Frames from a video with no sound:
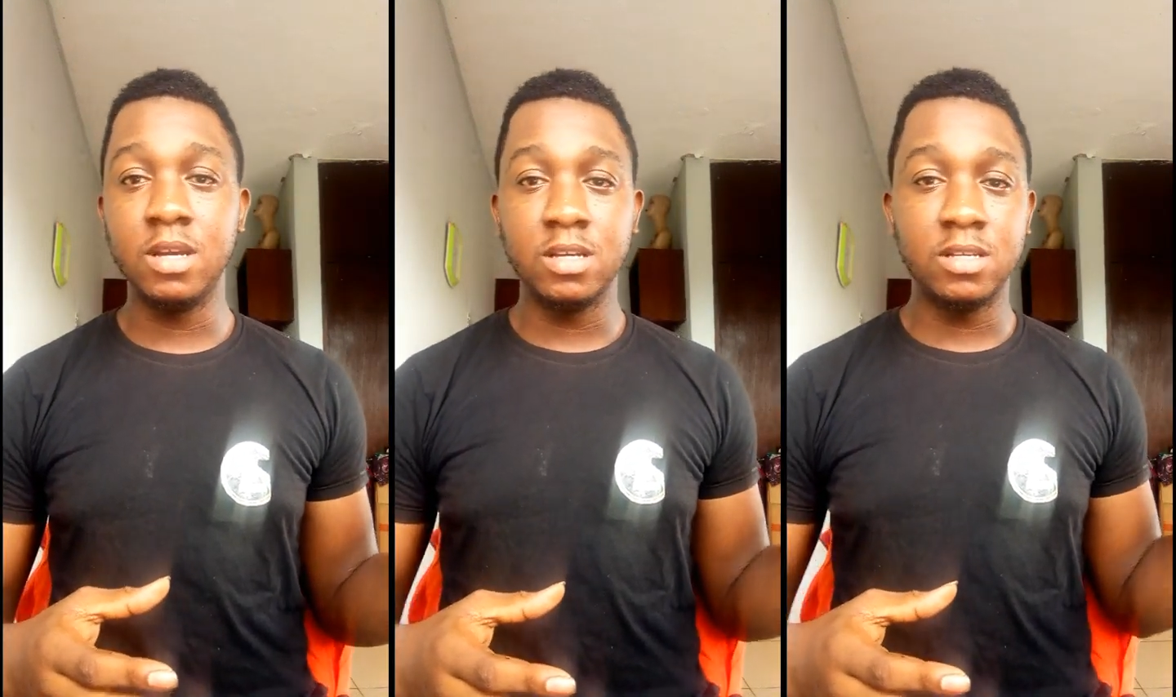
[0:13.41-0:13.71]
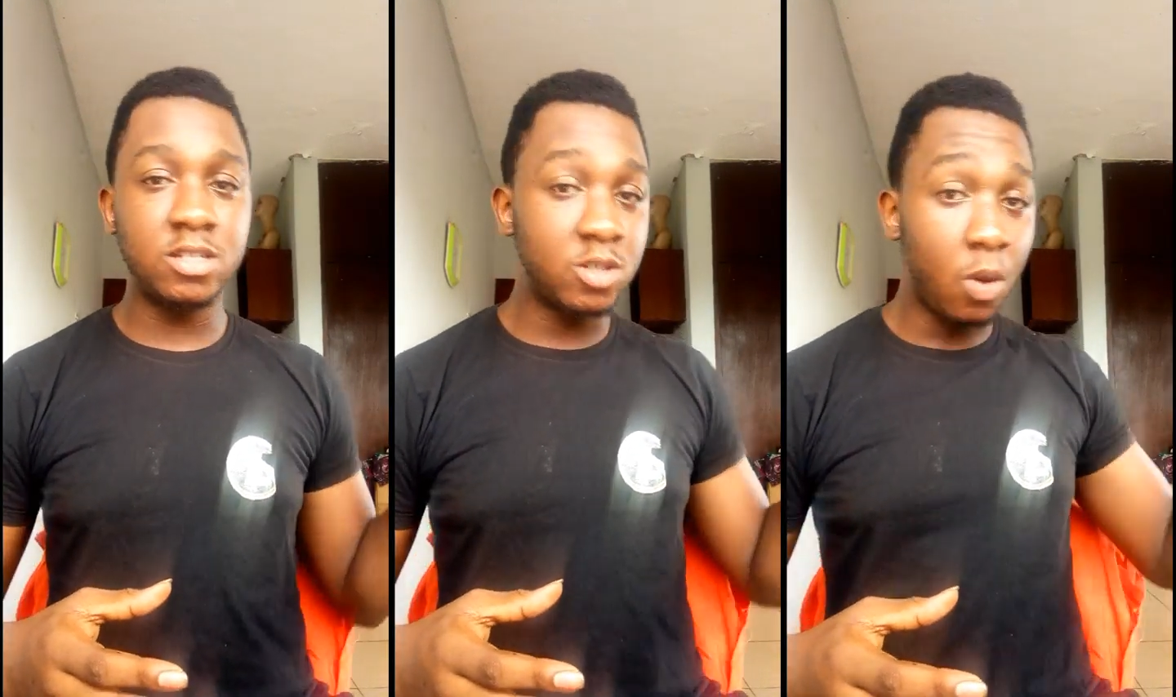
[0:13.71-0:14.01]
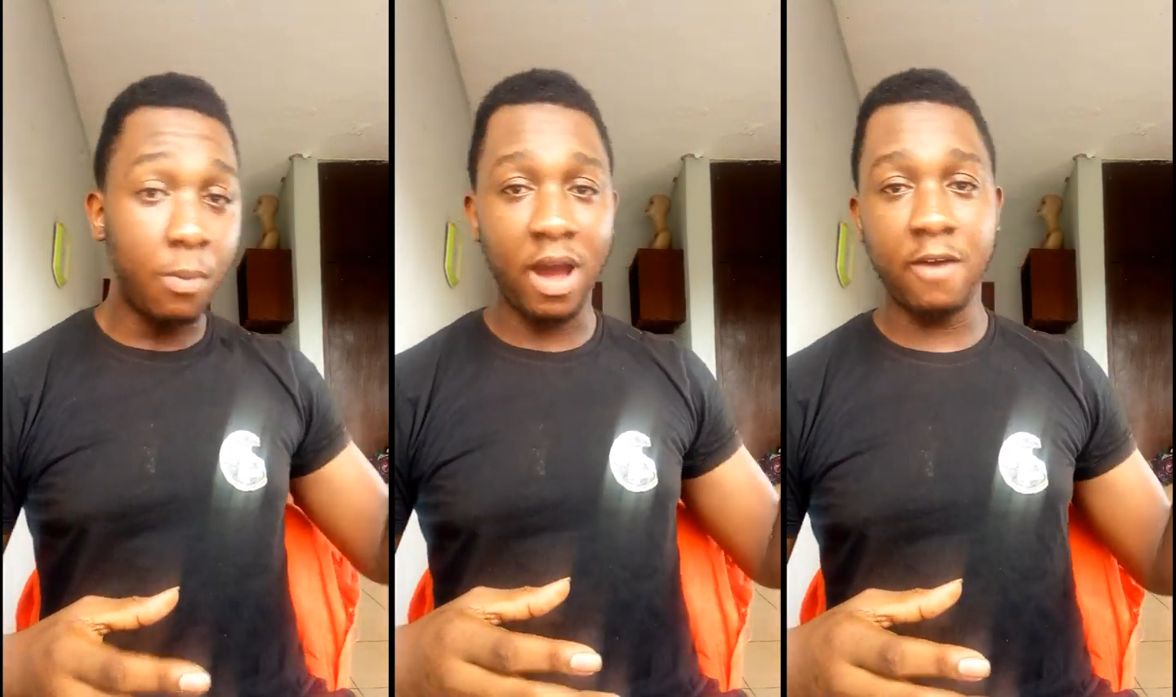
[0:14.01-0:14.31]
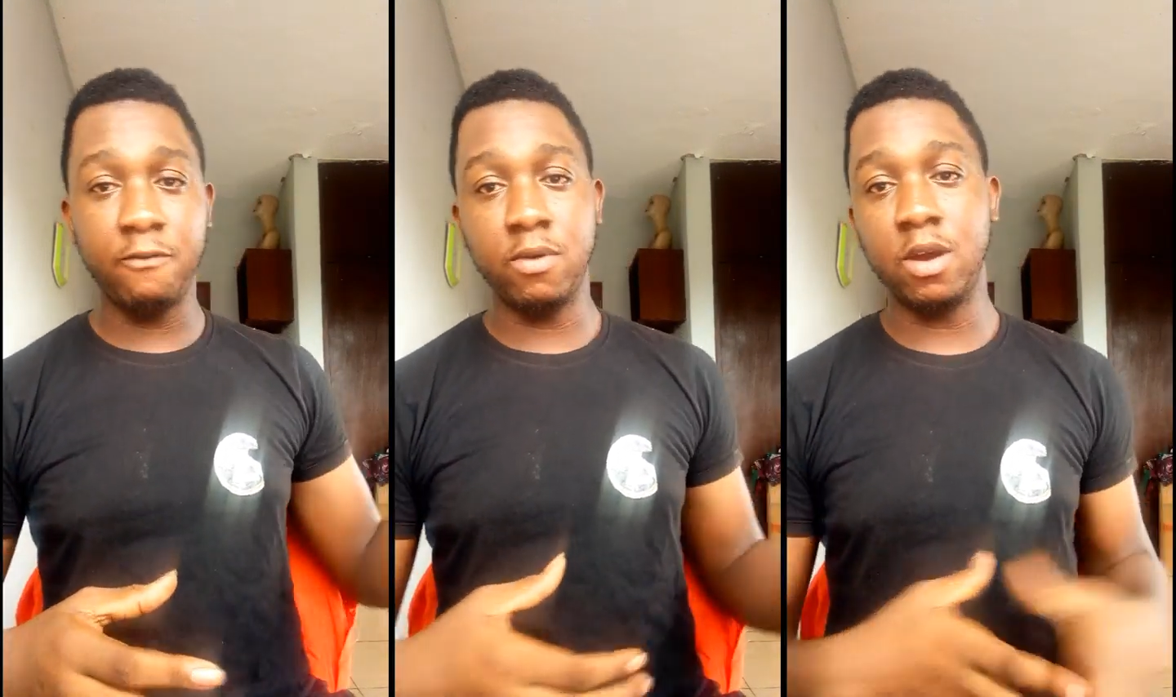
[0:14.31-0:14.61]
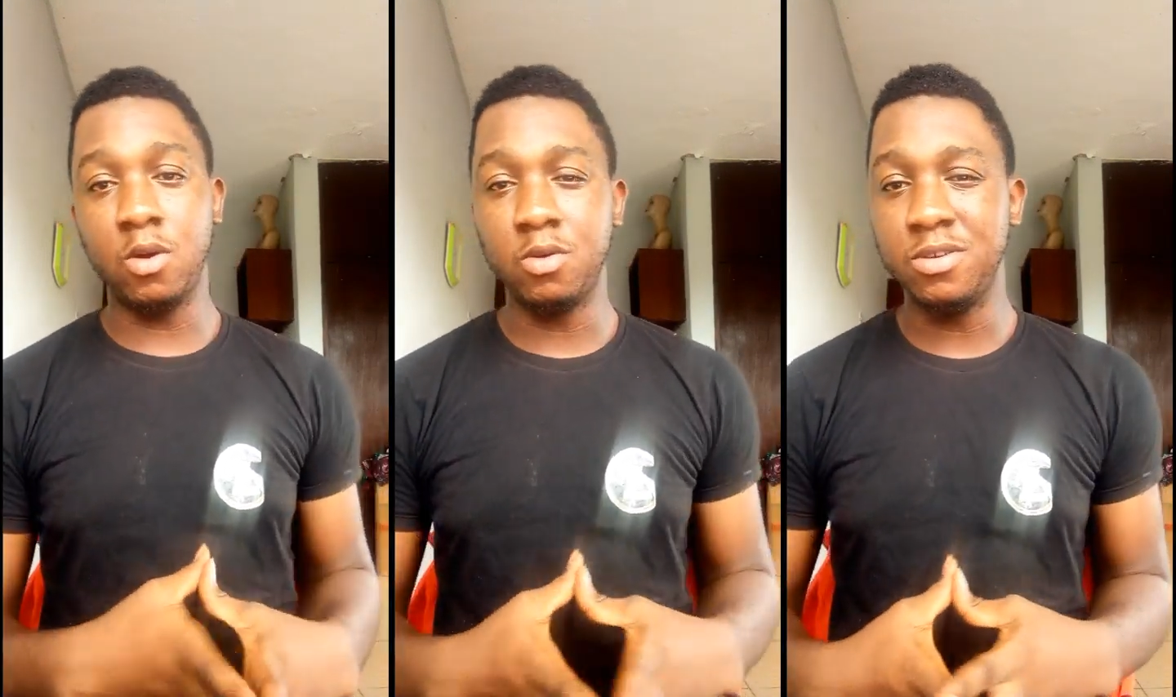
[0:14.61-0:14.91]
stop halfway
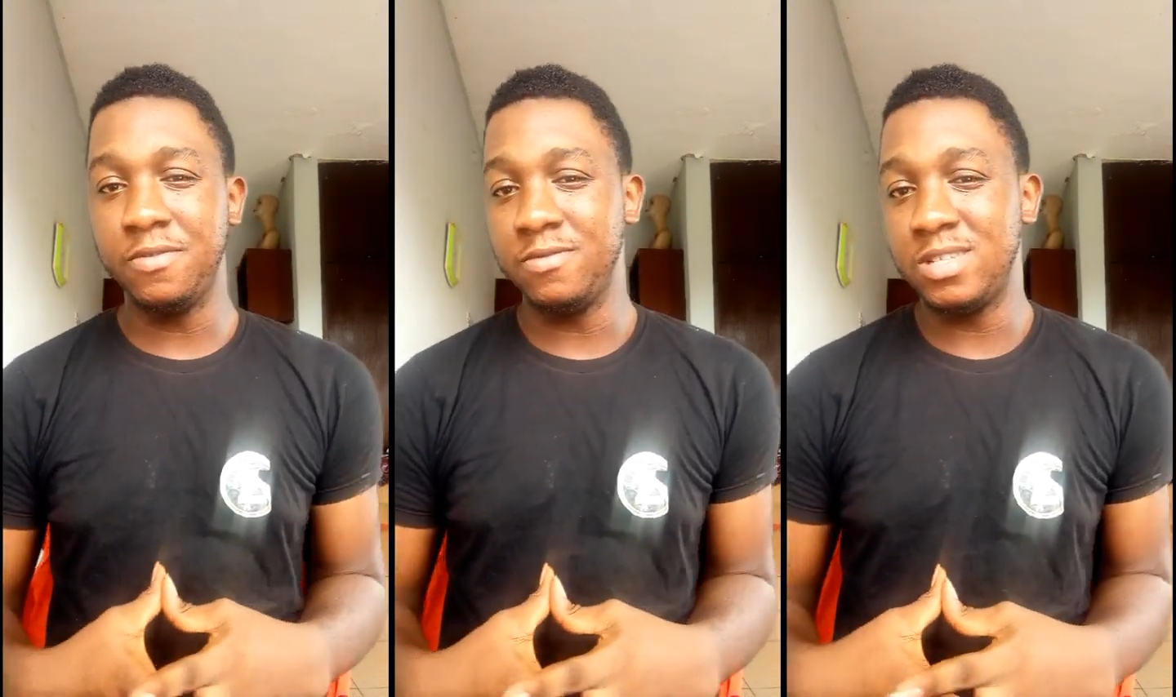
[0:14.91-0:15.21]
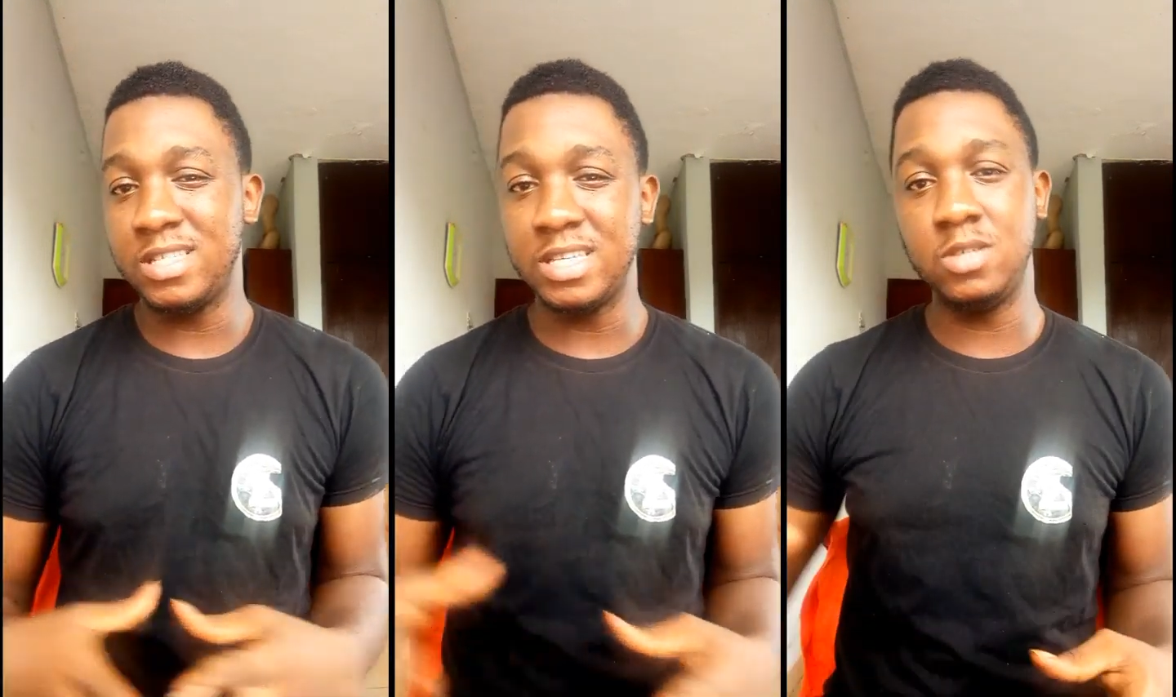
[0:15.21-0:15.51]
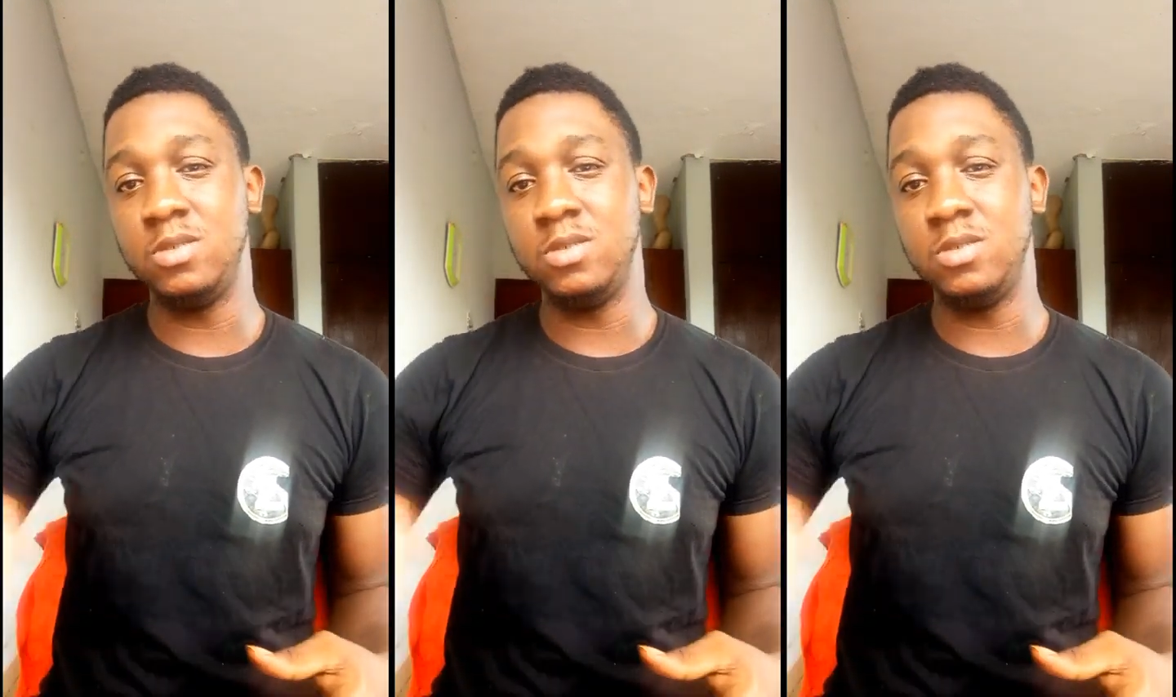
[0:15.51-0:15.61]
or don't even stick to